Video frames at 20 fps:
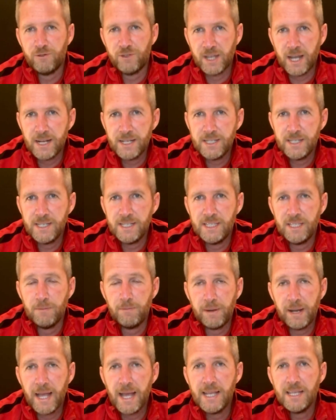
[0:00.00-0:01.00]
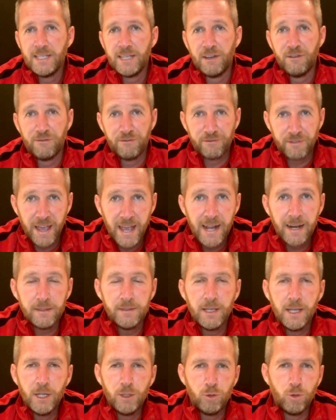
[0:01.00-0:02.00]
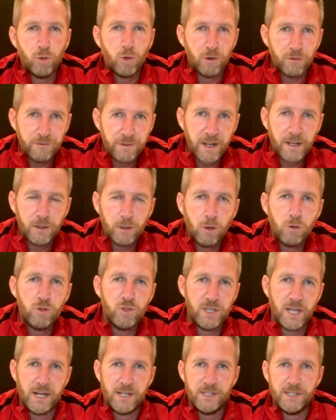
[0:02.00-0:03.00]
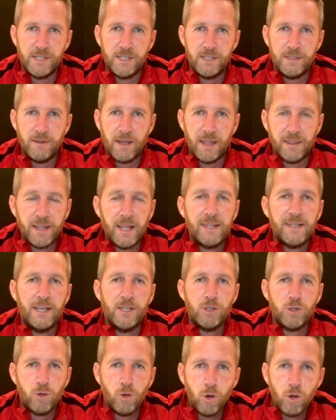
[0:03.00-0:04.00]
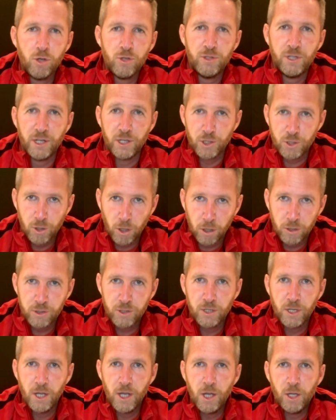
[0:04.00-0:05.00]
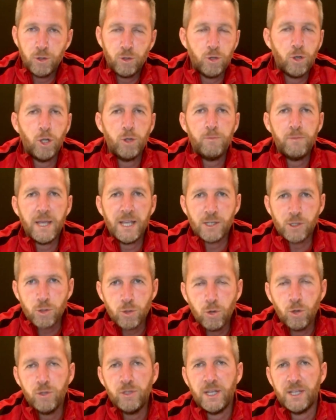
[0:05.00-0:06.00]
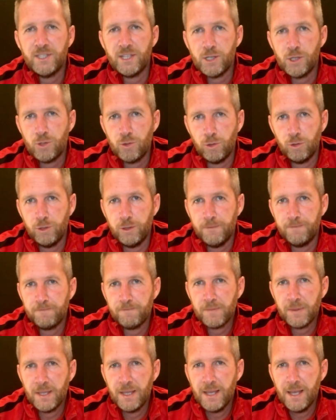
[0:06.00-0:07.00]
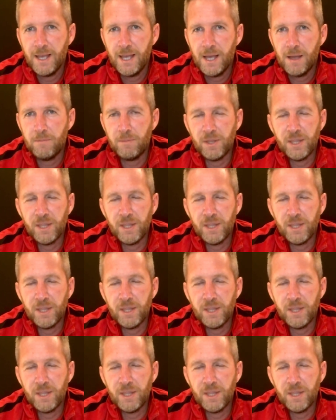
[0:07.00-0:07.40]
chances, the players have failed to convert those chances, and that has caused the results to not be as good as they should. But